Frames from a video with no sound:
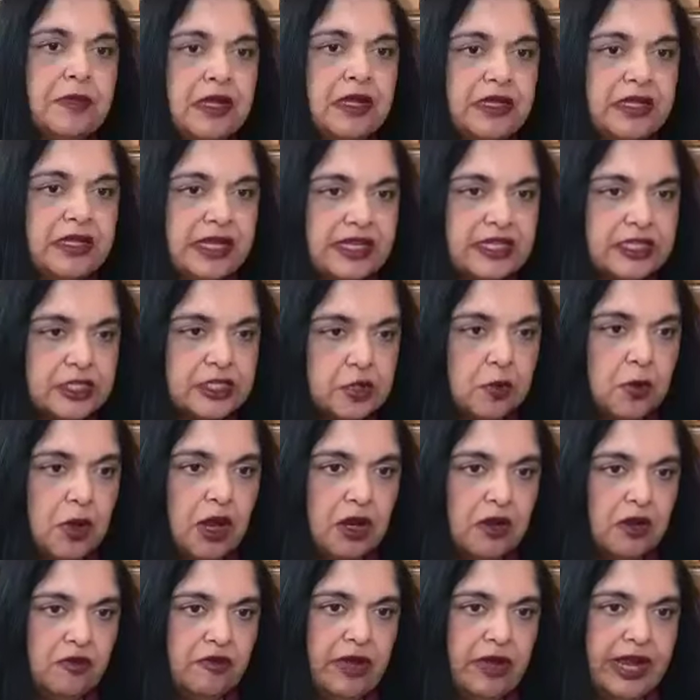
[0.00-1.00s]

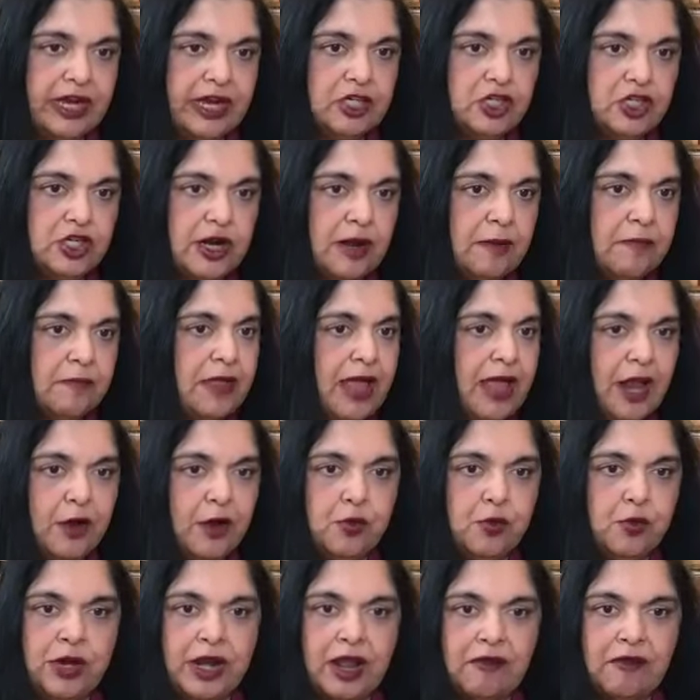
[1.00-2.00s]
disqualifying Trump,
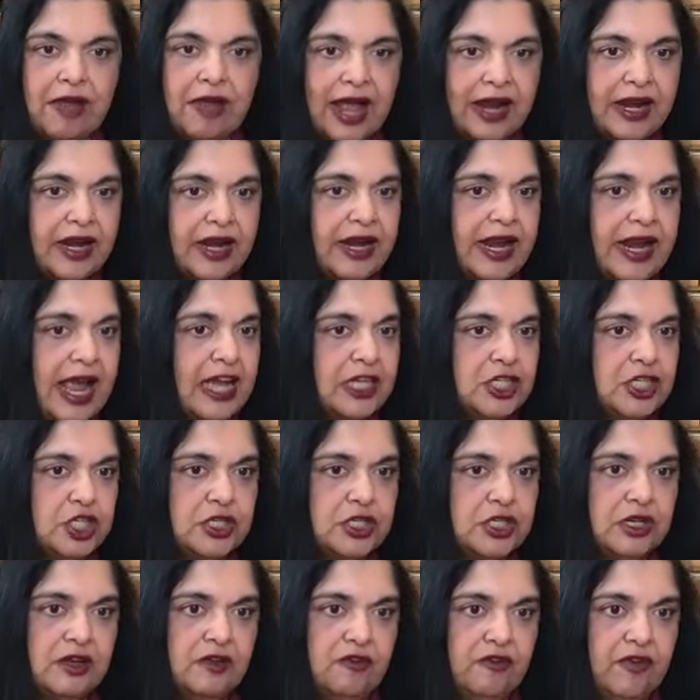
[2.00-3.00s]
that would have had a
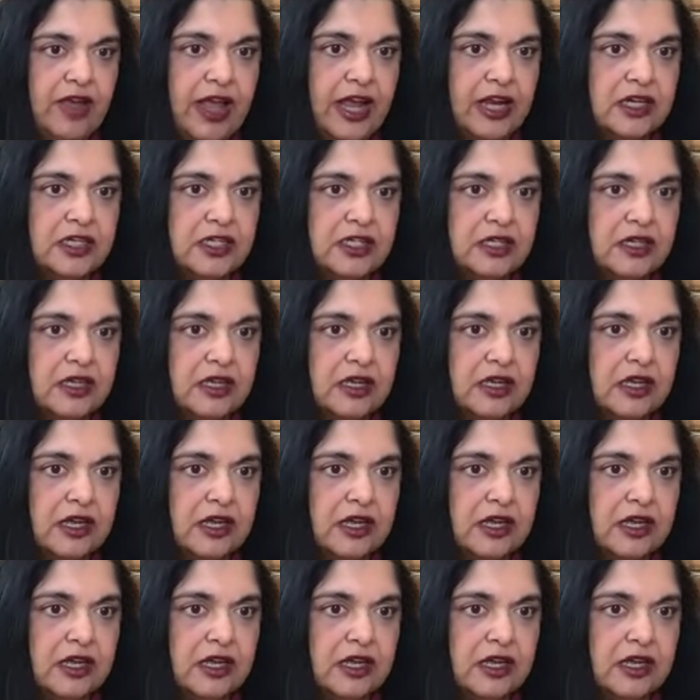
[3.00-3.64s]
national effect.